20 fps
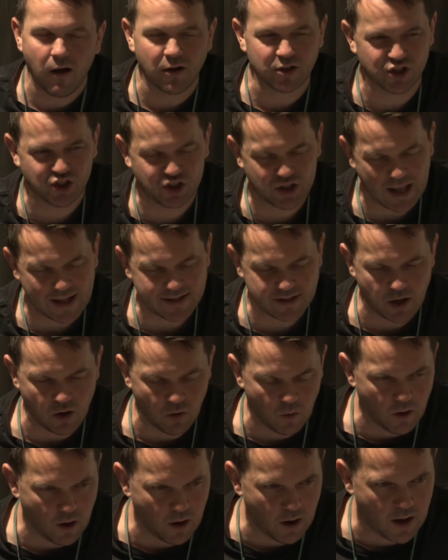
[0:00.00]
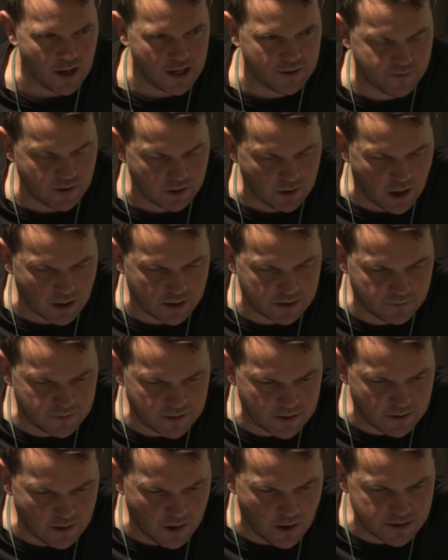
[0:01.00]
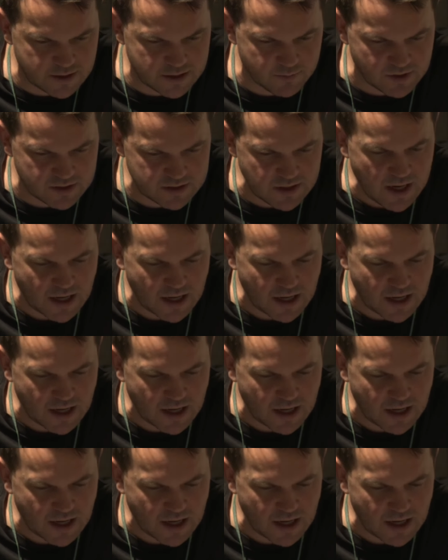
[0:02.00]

shadow, if you like, of the Enlightenment.